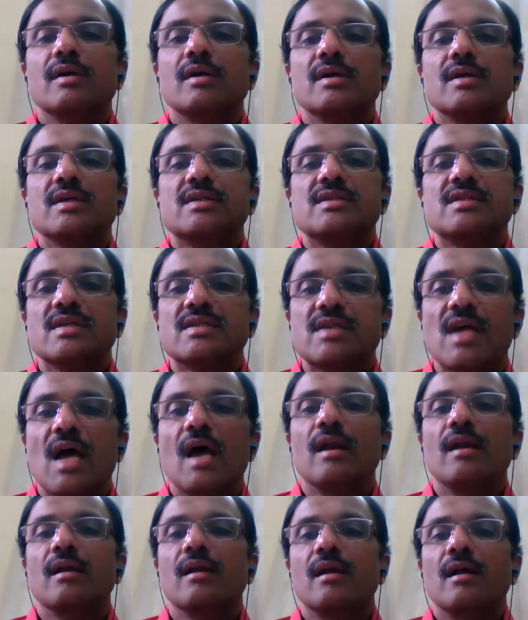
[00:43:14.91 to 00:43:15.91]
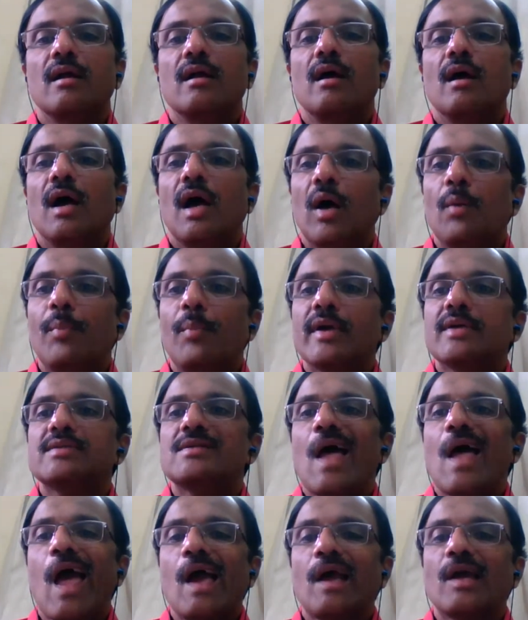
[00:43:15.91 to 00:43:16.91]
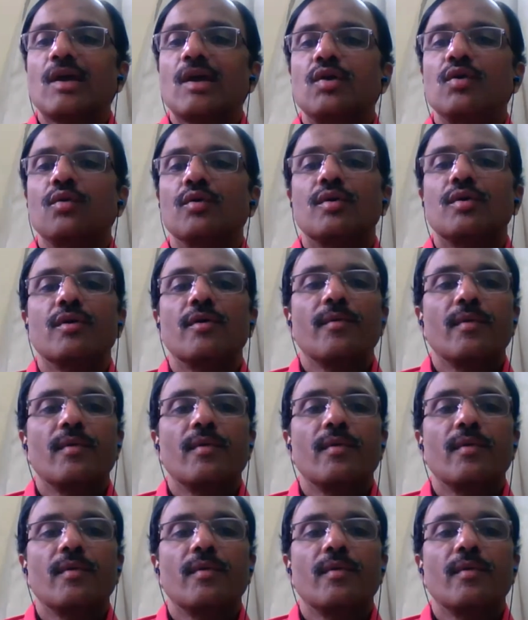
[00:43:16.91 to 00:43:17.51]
sessile, apex acute.